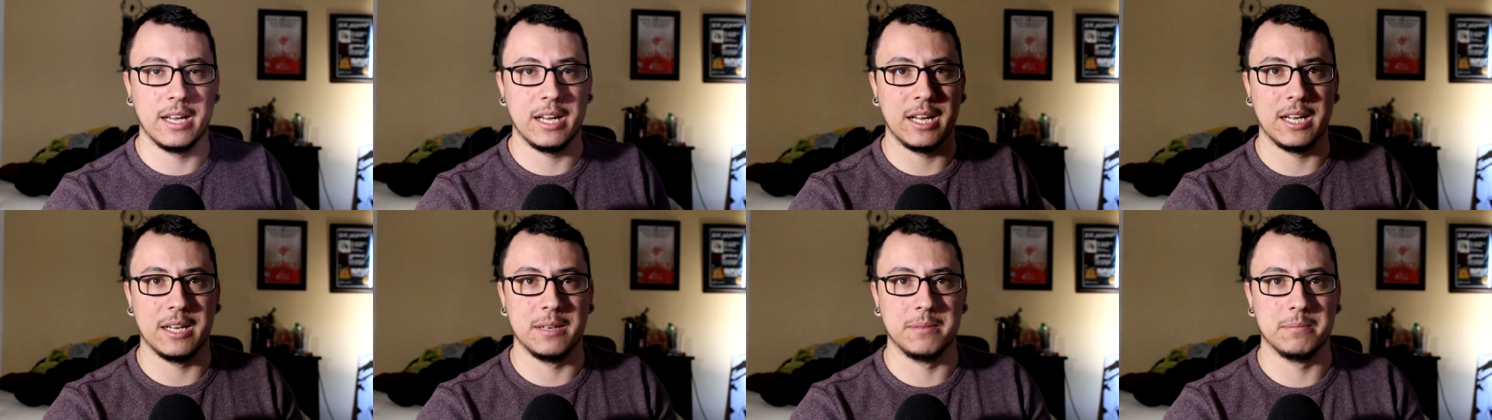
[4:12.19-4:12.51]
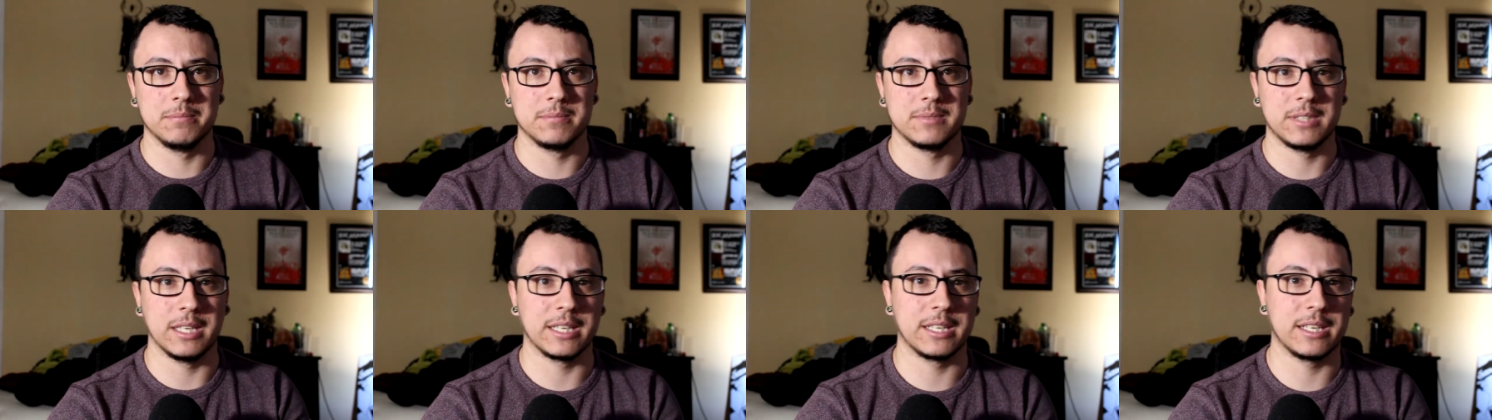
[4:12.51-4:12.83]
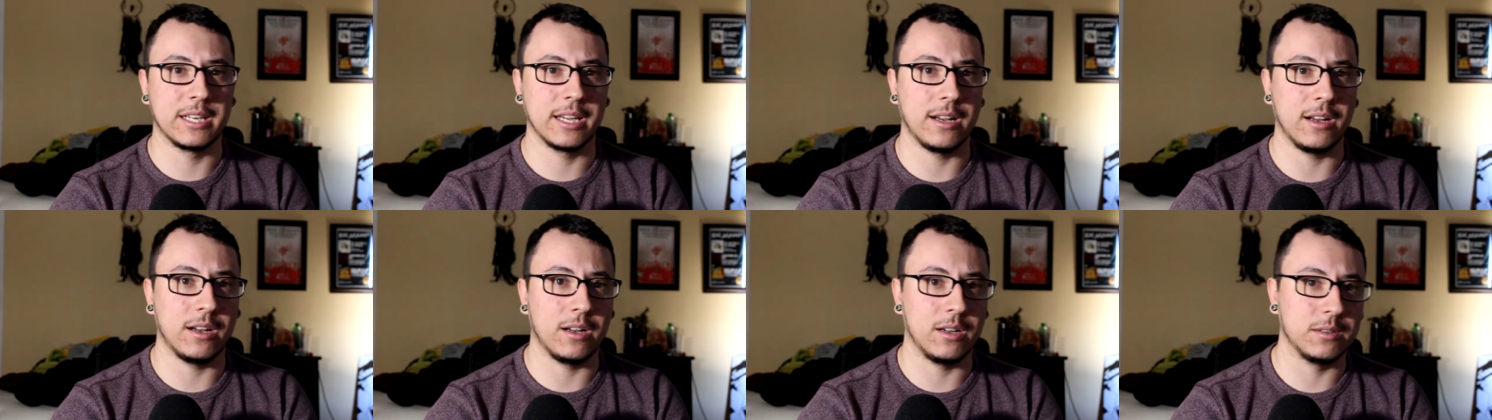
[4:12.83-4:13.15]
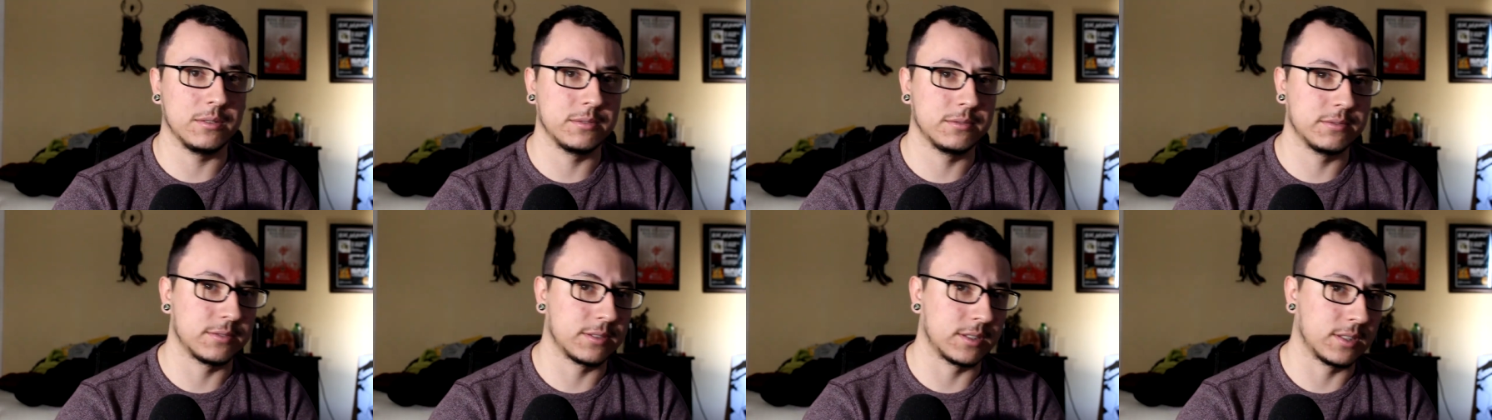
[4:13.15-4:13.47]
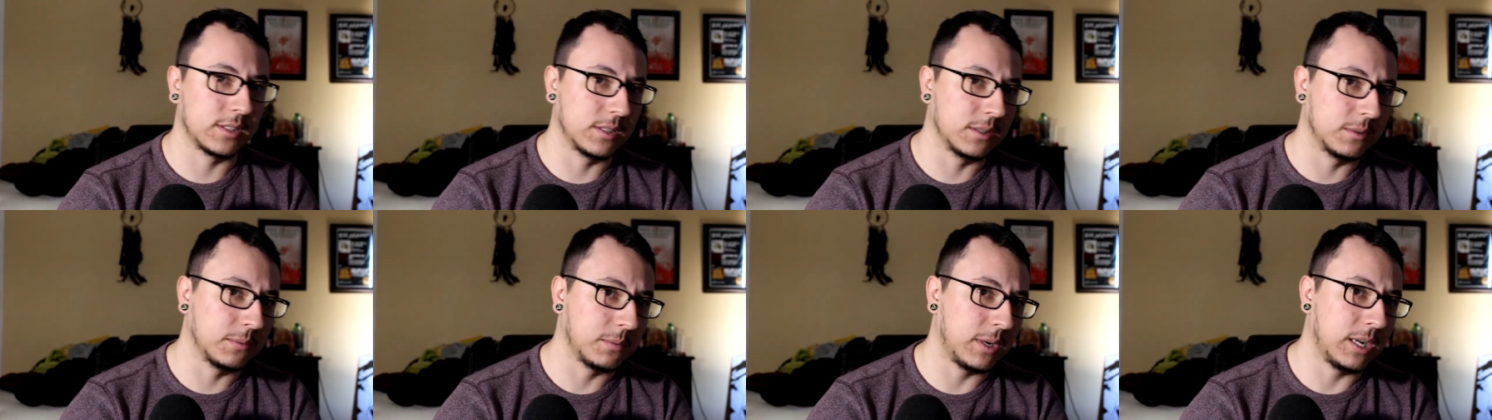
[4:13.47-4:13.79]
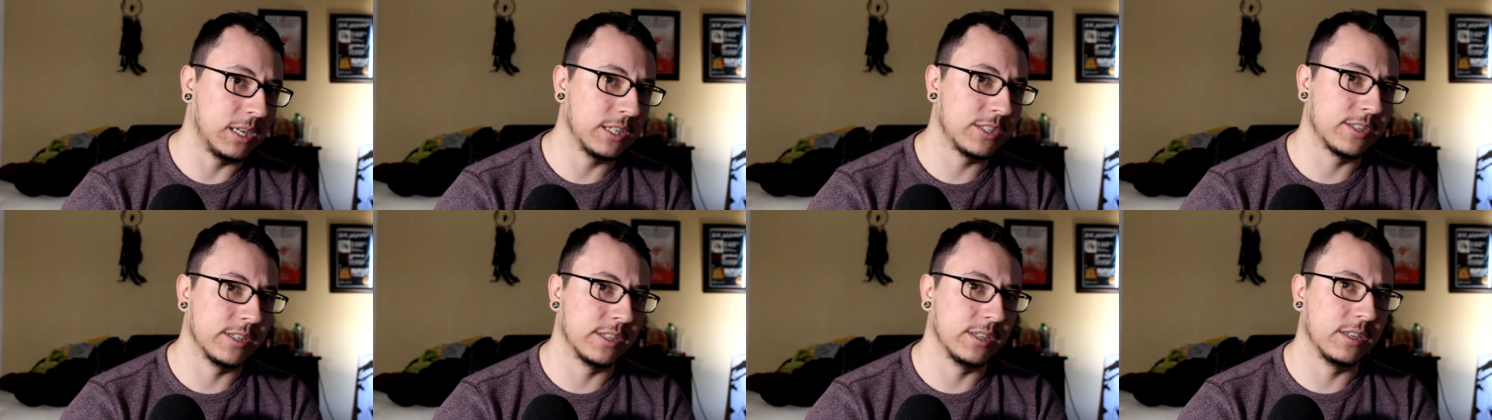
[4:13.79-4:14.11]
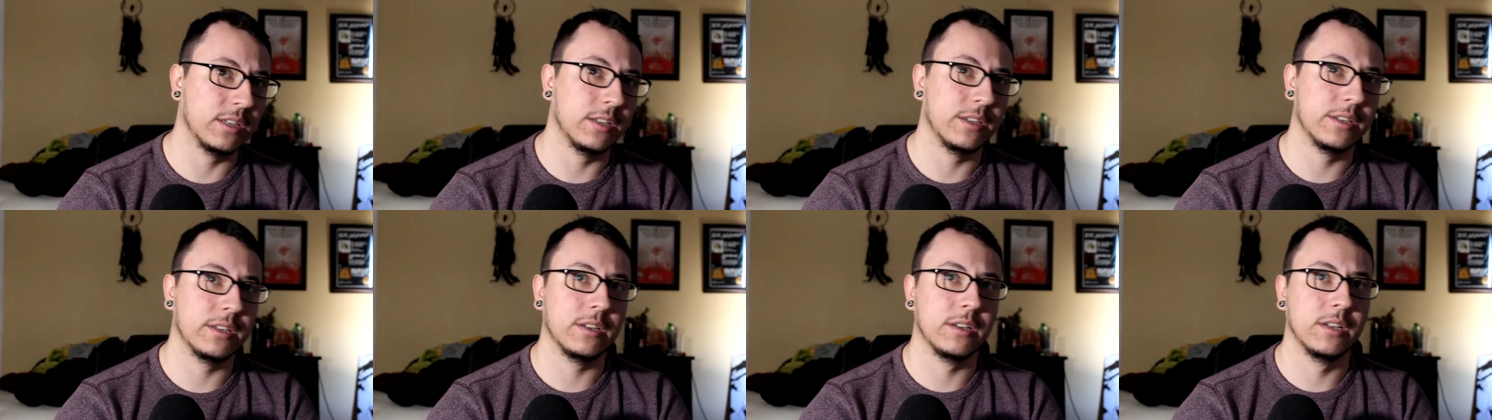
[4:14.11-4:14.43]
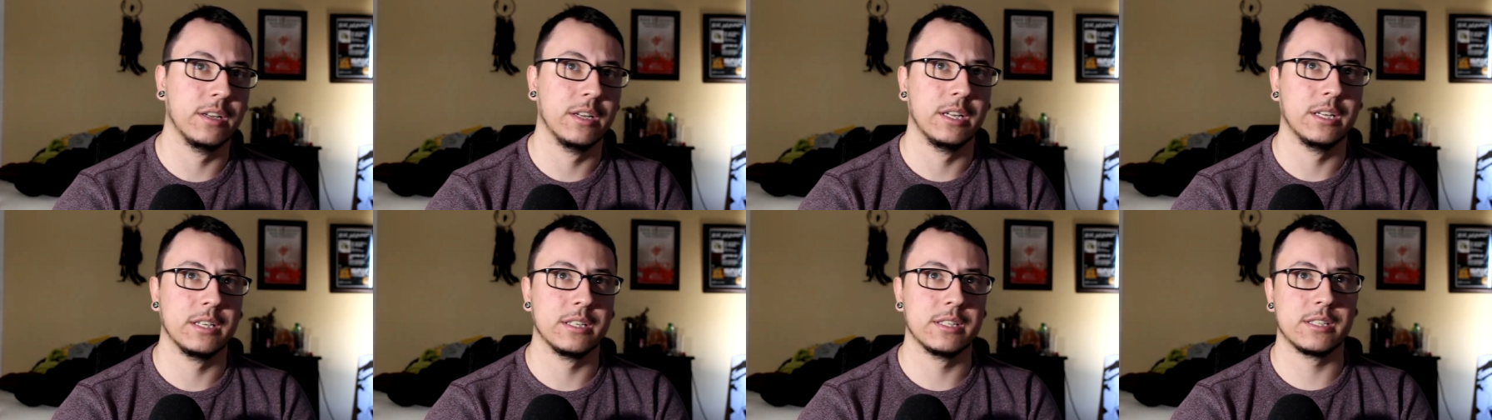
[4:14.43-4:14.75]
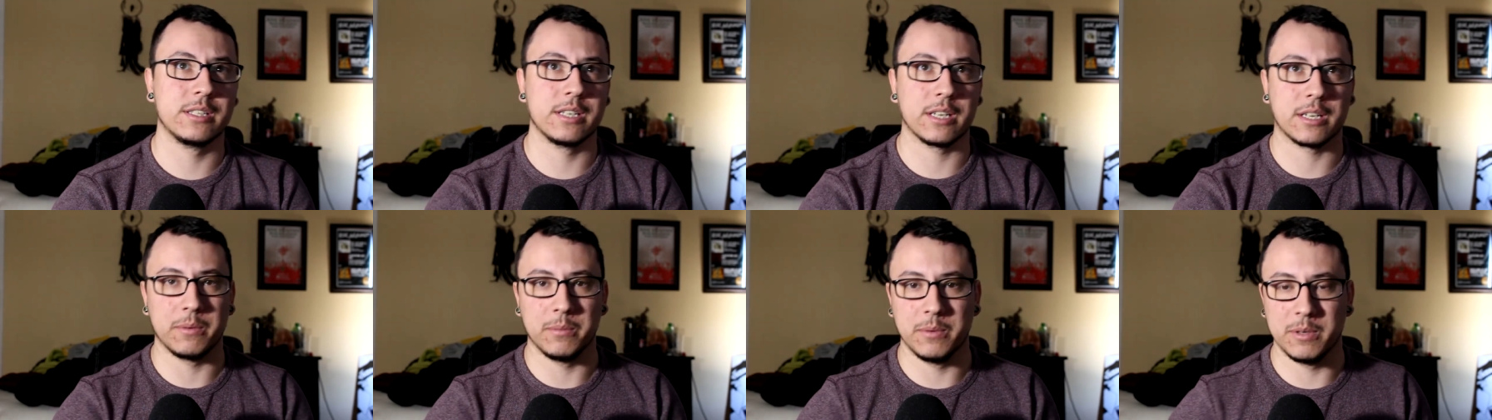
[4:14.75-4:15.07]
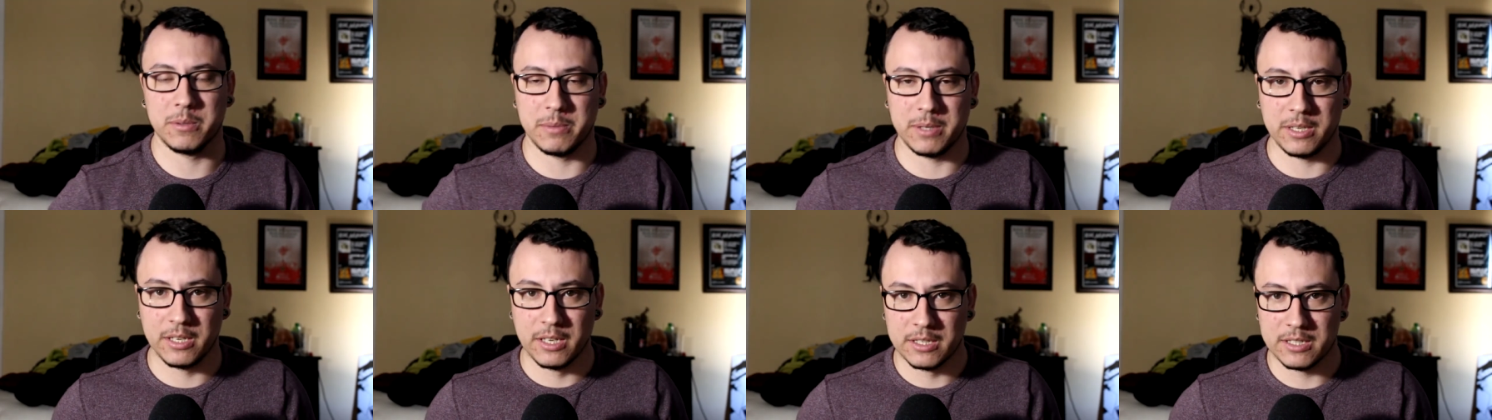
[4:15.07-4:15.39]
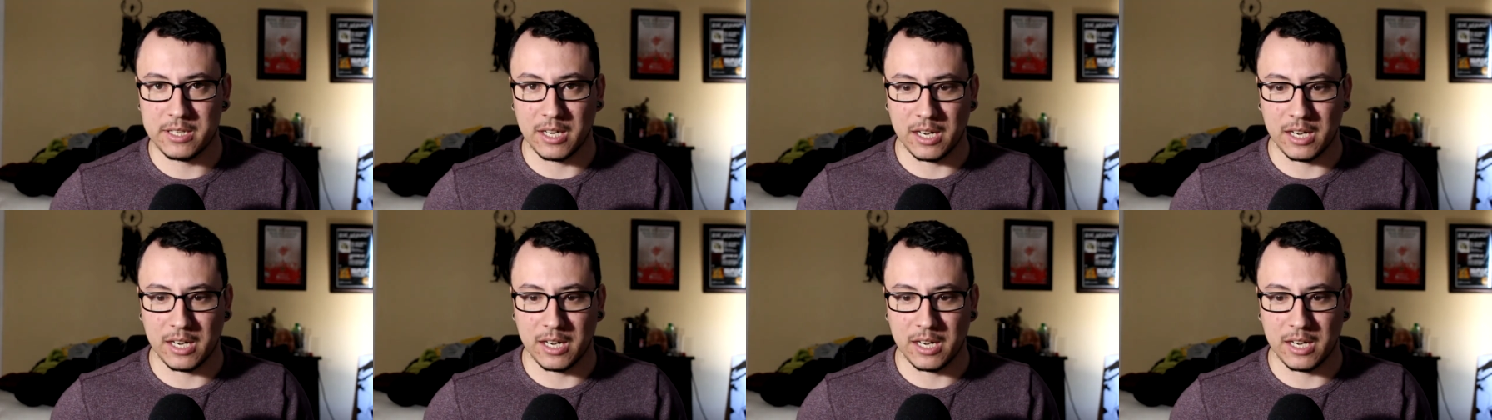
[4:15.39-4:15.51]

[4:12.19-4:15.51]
Um, thank y'all for watching it sticking with me,